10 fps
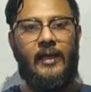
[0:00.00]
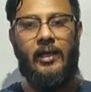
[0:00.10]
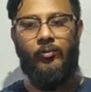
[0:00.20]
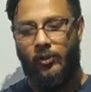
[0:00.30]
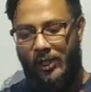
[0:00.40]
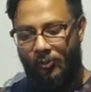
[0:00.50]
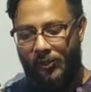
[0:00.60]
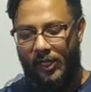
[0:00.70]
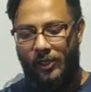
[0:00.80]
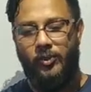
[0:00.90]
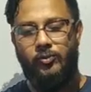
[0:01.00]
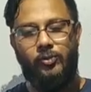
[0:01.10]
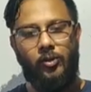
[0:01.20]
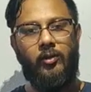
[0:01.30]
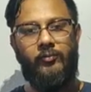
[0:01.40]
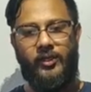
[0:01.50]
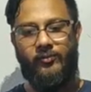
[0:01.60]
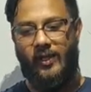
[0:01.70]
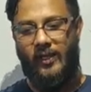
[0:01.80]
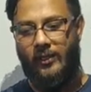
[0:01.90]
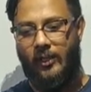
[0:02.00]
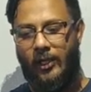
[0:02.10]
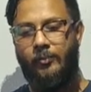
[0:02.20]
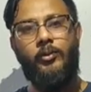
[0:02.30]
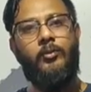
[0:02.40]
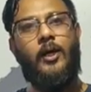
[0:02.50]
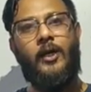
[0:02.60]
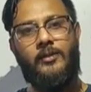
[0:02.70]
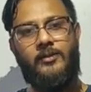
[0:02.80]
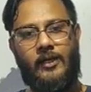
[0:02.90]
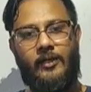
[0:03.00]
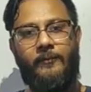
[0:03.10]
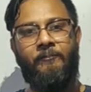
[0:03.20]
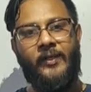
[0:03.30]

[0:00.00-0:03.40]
and I will help you solve it if I help you understand.